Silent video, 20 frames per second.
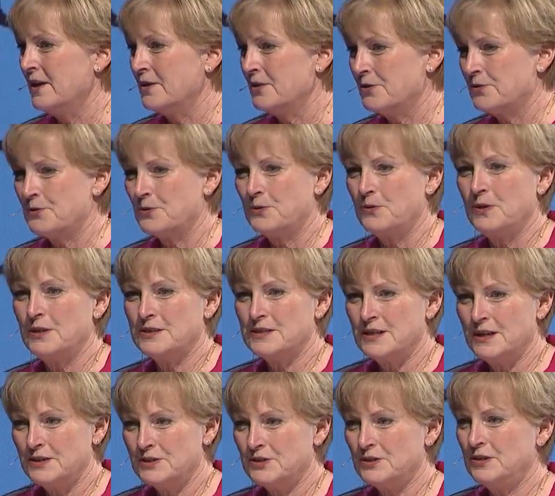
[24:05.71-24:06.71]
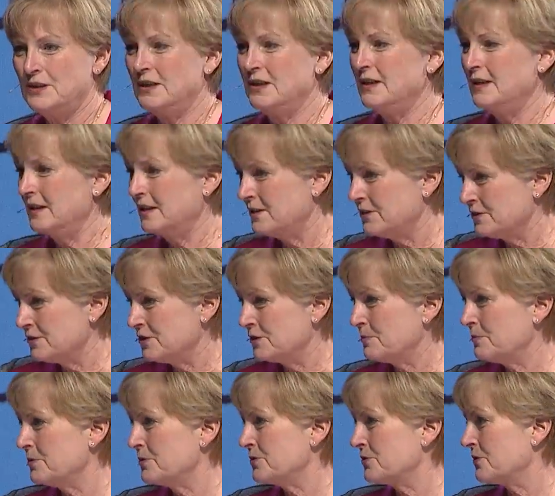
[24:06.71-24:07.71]
through essentially, here's your
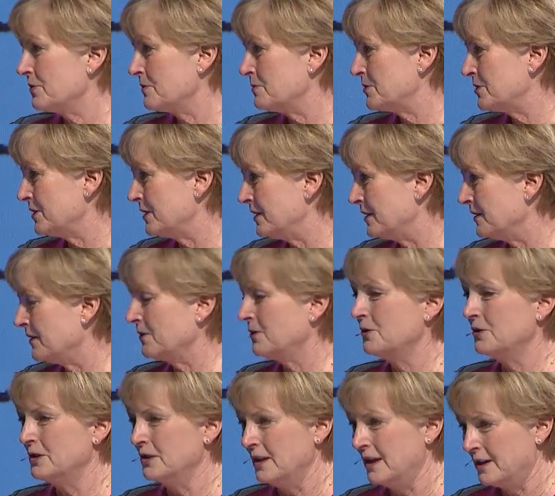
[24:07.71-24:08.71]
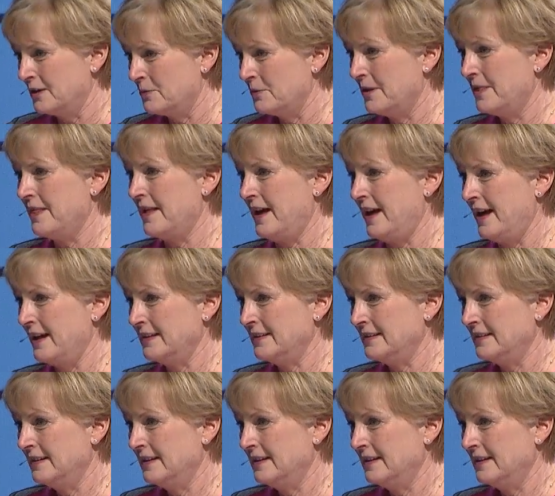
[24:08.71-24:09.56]
prescription, good luck with that.